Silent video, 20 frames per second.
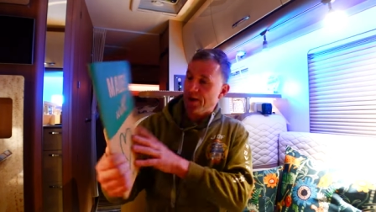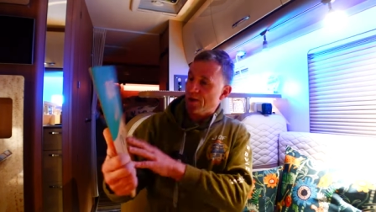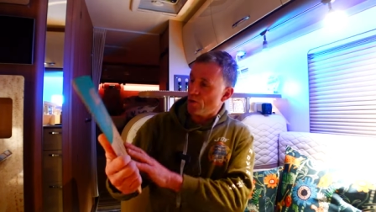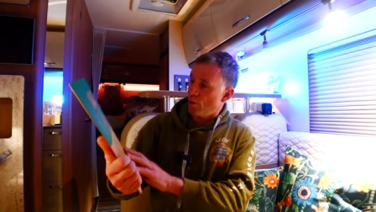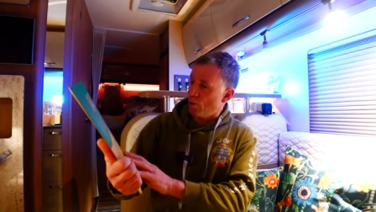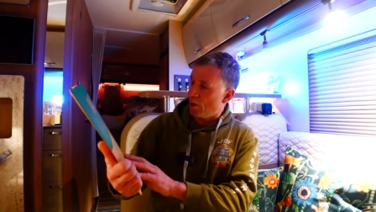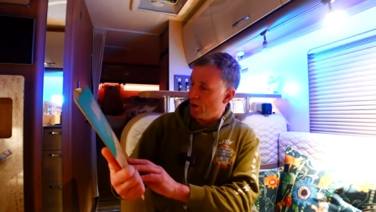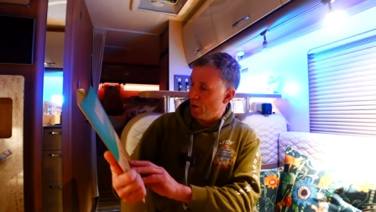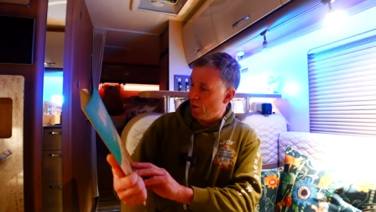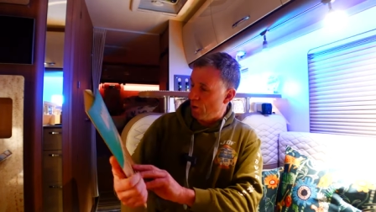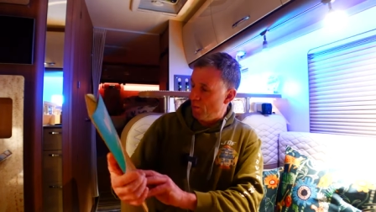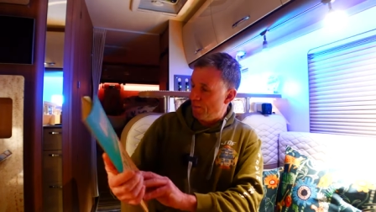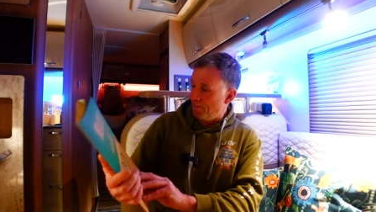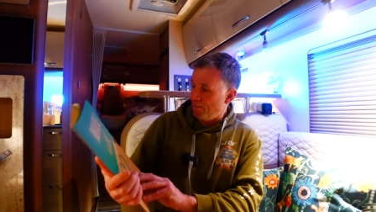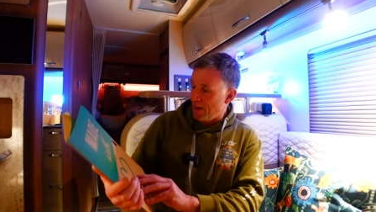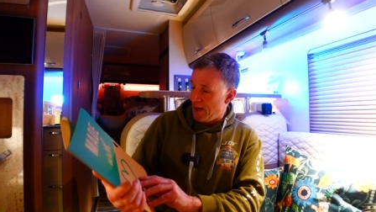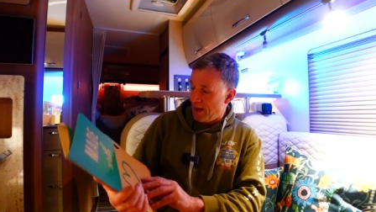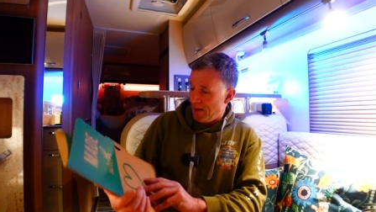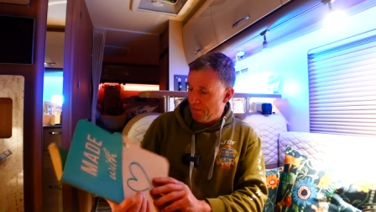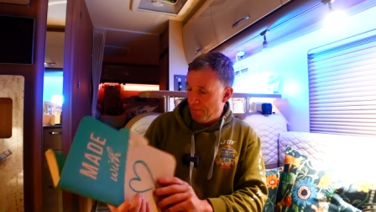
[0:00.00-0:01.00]
it's all cool.
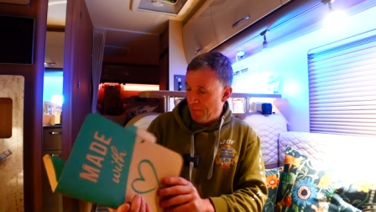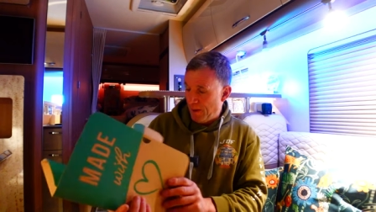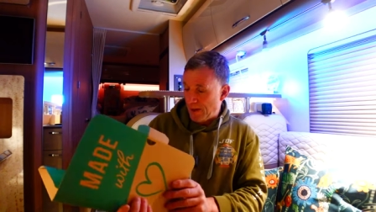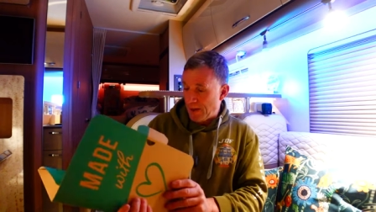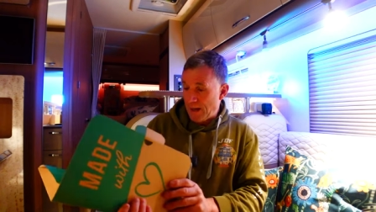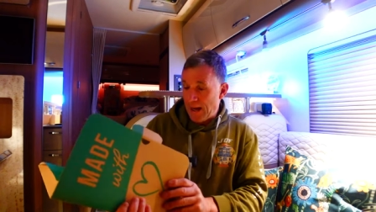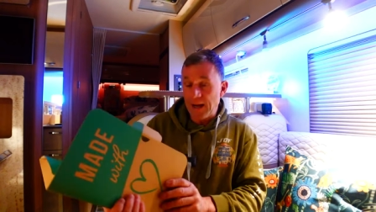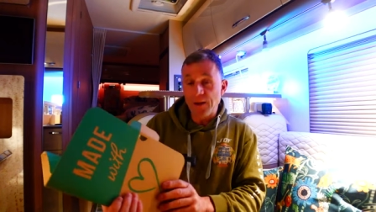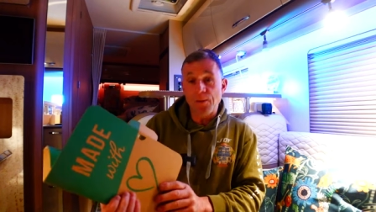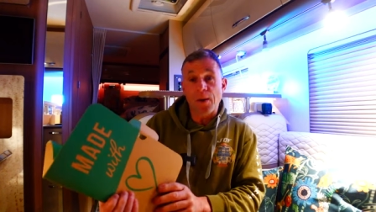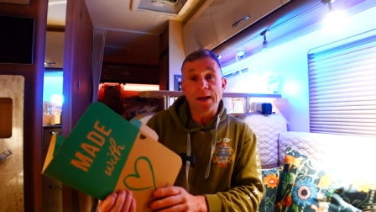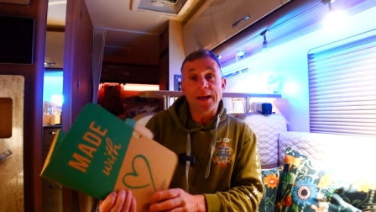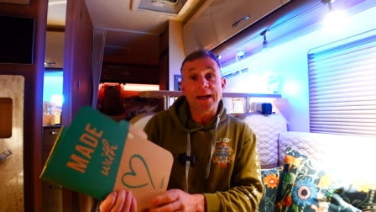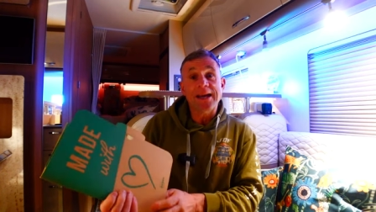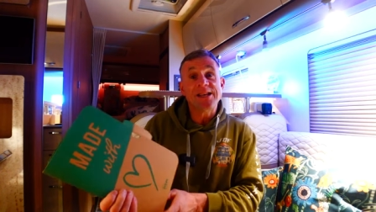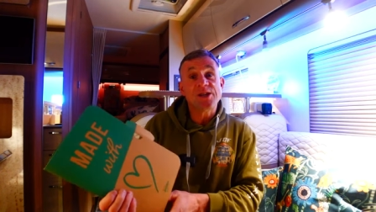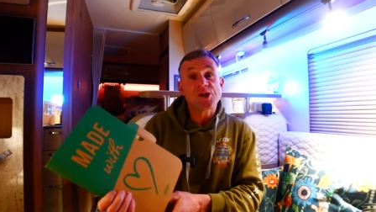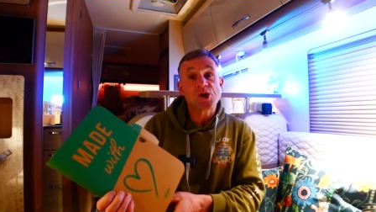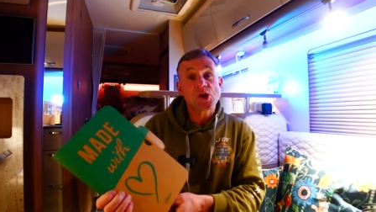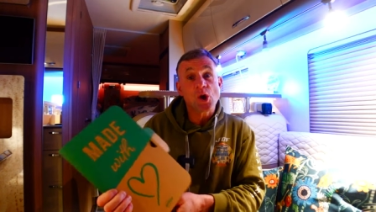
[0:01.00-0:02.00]
But anyway,
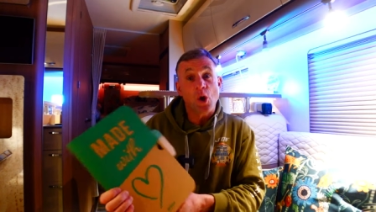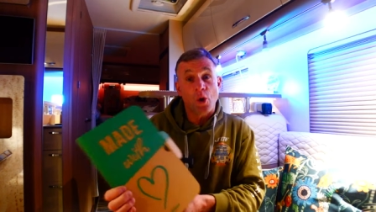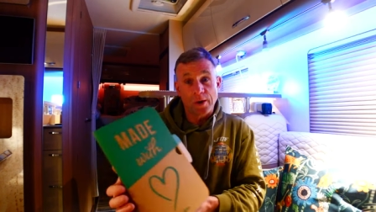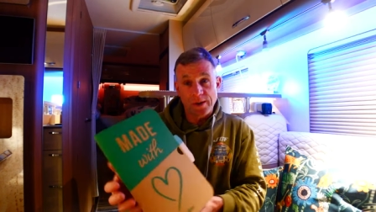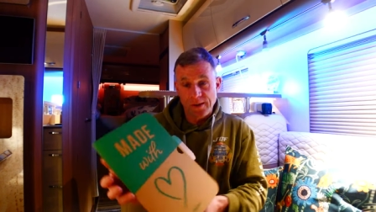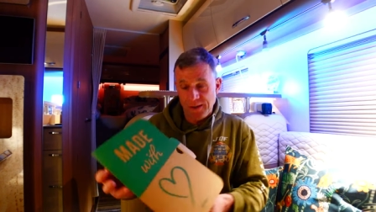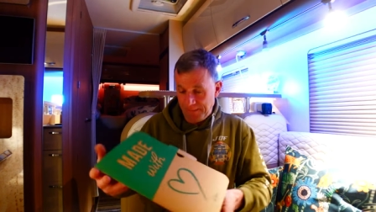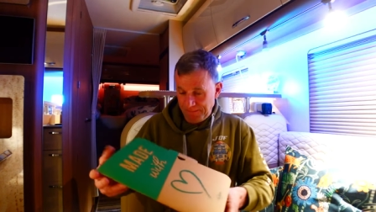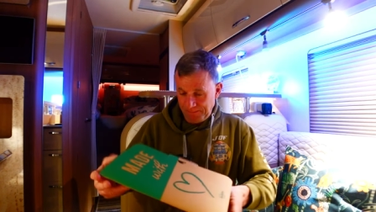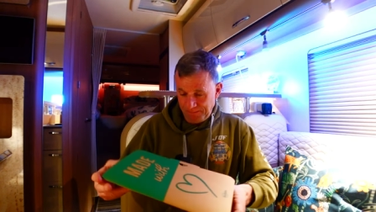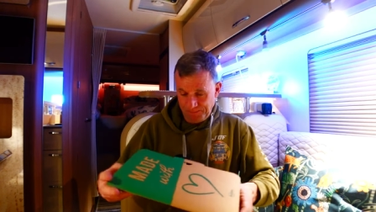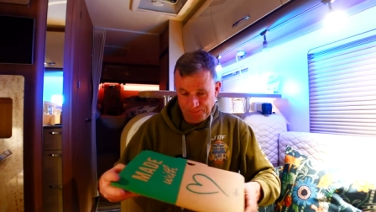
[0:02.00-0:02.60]
inside,